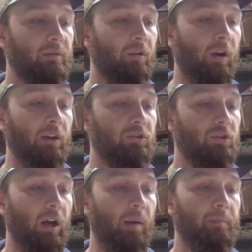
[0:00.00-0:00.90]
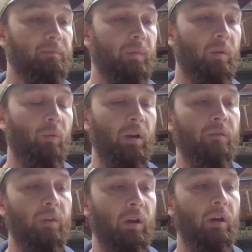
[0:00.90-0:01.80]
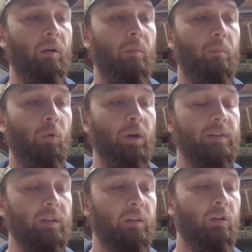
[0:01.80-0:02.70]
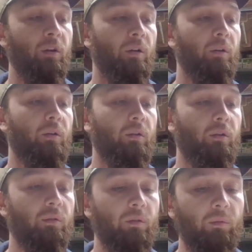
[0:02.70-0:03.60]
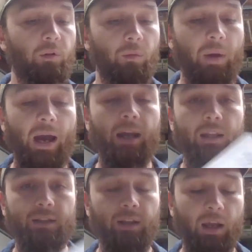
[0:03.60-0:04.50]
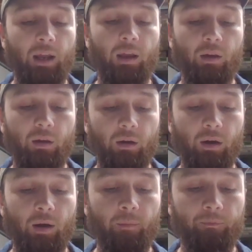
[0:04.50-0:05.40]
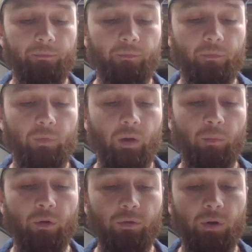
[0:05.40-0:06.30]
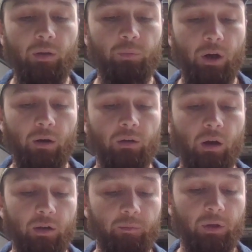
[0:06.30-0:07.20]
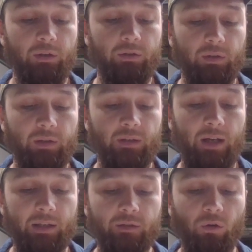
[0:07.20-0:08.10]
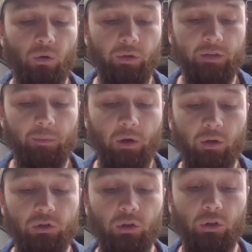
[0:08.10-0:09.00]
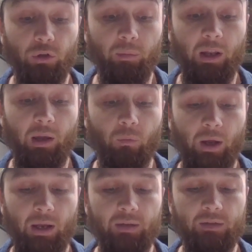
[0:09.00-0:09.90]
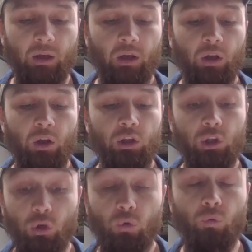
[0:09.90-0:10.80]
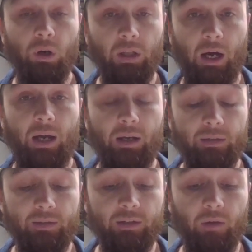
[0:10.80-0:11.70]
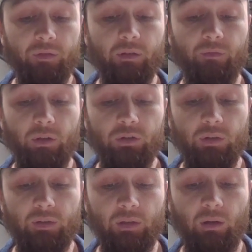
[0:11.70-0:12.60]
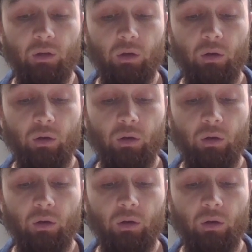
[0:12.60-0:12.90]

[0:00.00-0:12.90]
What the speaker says: garage shop. One of the points in your packet today, number 3 in prayer contemplation, says ask the Holy Spirit to illuminate ways you rely on self-sufficiency